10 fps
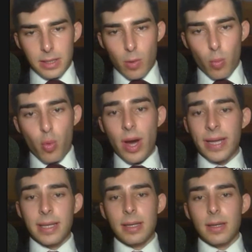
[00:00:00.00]

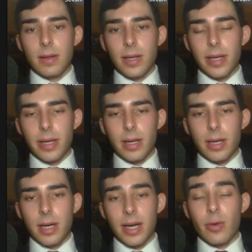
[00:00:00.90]
wine,
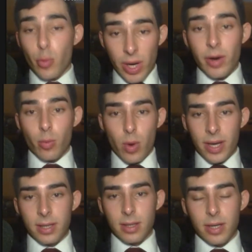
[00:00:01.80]
rare
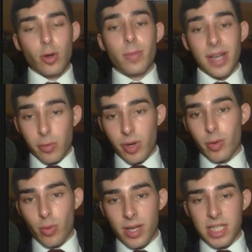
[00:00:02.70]
wine, and normally
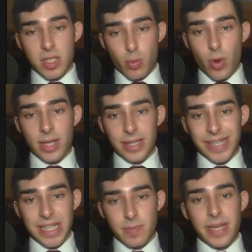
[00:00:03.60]
rare wine is wine
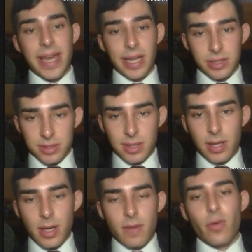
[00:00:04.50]
that has been aged
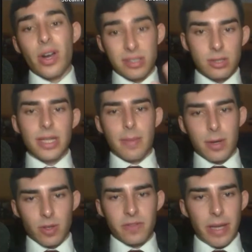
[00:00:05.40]
for a certain
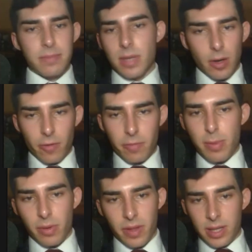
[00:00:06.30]
amount of time. A lot of
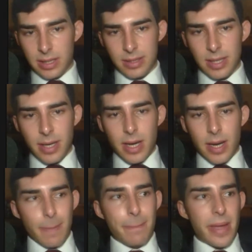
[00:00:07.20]
people think that
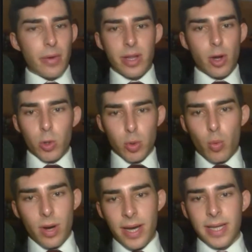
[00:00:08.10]
very old
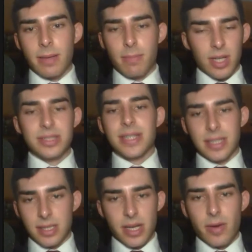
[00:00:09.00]
wine must
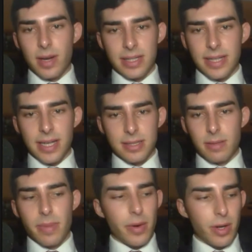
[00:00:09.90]
necessarily taste
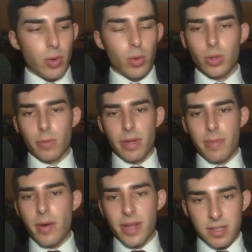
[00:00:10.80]
very good or be
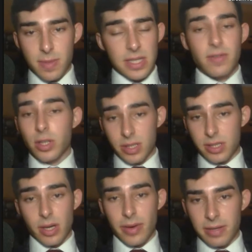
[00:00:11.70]
very expensive. Not
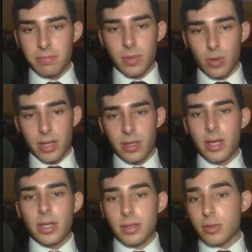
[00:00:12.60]
necessarily. Okay,
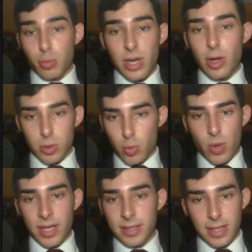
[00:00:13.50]
there's really old
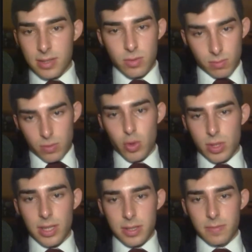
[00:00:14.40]
wine that is
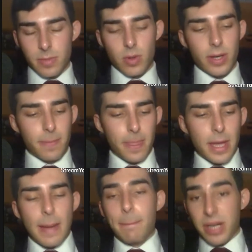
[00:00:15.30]
useless. Okay,
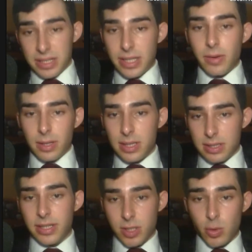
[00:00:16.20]
but in general,
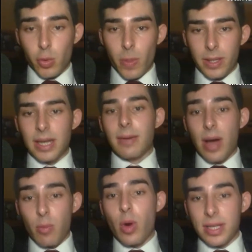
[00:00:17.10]
it's true that
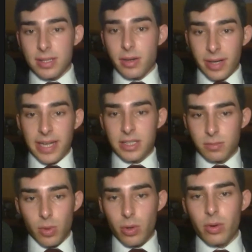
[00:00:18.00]
wines that are
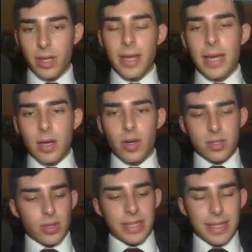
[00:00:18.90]
aged more. Okay.
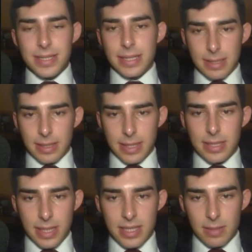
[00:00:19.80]
So in this
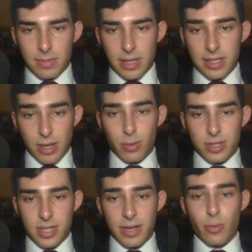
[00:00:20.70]
case, as I
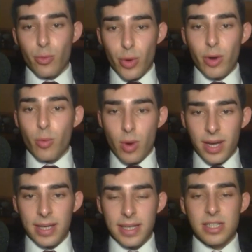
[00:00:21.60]
was saying, rare
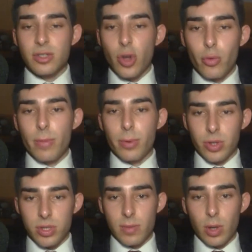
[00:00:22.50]
wine is
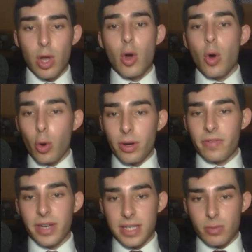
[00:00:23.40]
non-reproducible, or
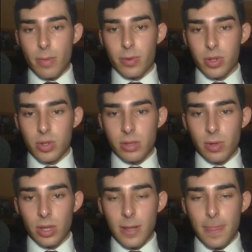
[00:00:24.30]
if it is
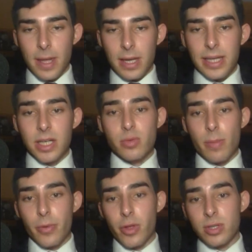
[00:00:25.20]
reproducible, it is
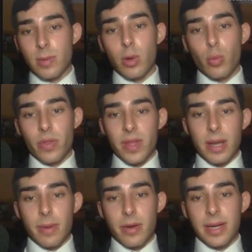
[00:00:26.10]
reproducible within
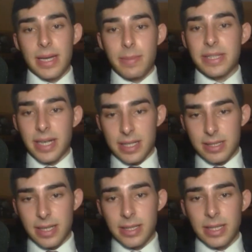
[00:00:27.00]
a very limited
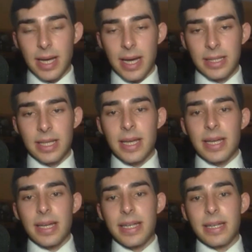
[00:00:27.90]
extent and
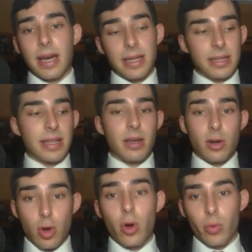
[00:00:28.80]
in the
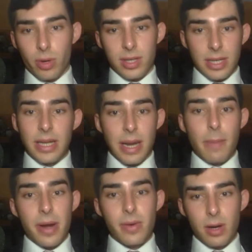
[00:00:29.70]
long run, in a
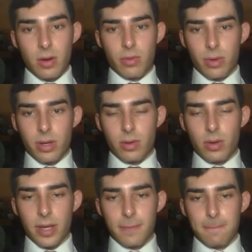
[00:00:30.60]
very long run.
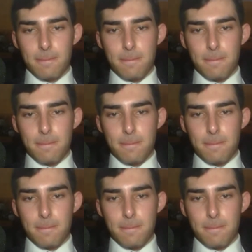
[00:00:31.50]
Okay.